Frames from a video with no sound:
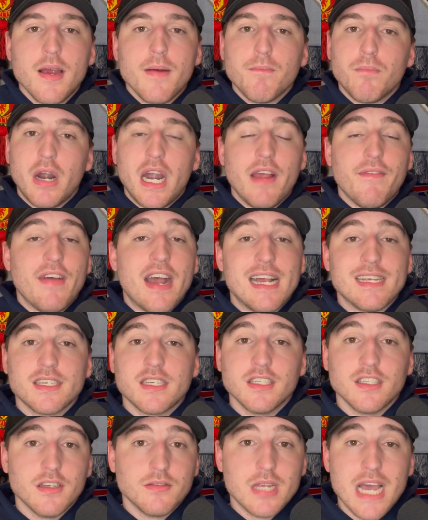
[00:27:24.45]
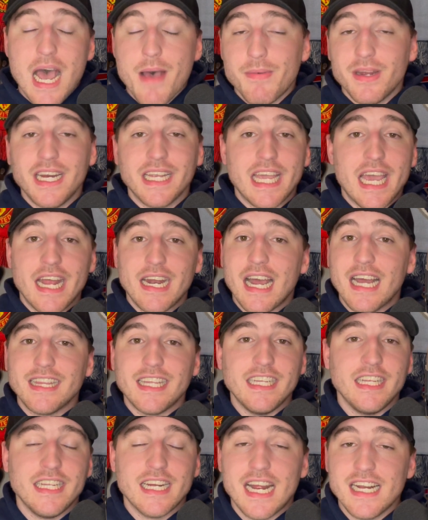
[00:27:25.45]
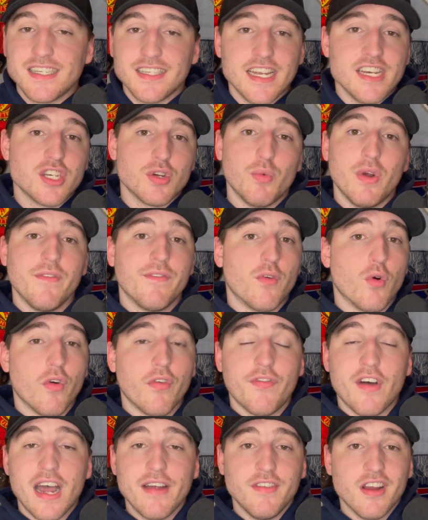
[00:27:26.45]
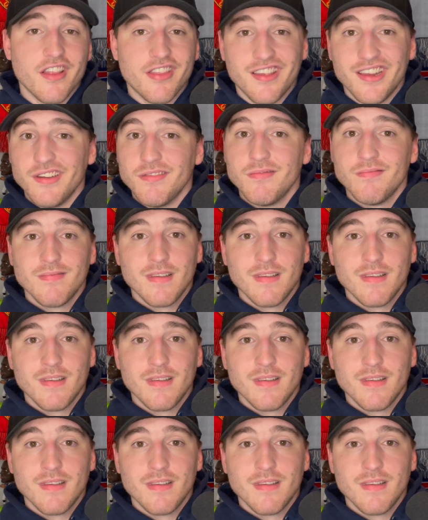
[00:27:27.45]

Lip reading: Brandon Vasquez on top, and again, I think the United States should win 4-5-0.